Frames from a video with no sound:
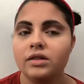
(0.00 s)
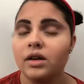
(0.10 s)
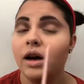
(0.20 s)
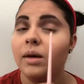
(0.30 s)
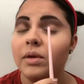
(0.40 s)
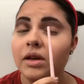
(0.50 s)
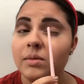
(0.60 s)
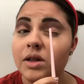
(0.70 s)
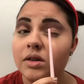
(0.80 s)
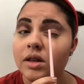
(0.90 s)
So I'm going to
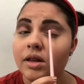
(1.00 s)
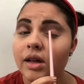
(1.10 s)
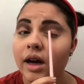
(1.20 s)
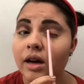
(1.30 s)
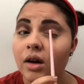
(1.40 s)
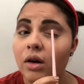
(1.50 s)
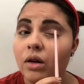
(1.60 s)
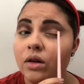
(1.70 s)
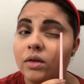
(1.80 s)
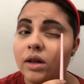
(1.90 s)
be using that
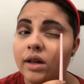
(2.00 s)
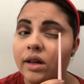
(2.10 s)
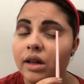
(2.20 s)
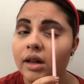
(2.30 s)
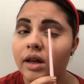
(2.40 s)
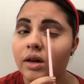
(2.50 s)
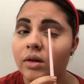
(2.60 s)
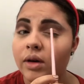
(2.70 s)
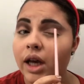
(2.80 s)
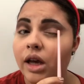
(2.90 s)
all over the lid
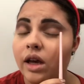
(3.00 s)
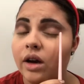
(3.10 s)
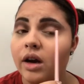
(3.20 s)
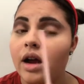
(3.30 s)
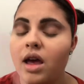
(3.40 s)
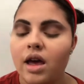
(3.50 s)
right here.